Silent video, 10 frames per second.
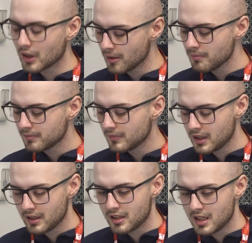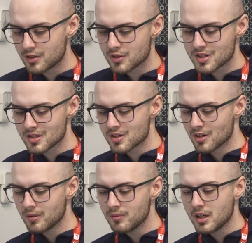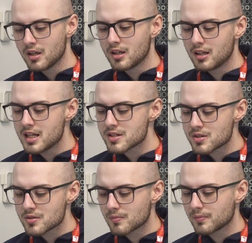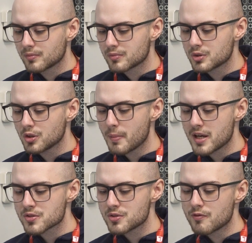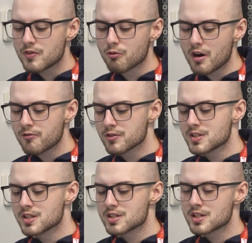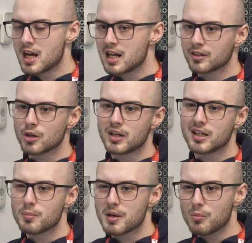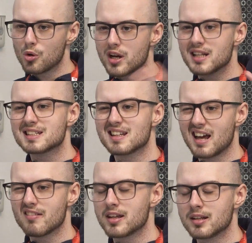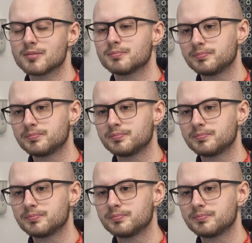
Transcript: Okay, interesting to know. Let's talk about sort of the referencing style and go a little bit more into that then.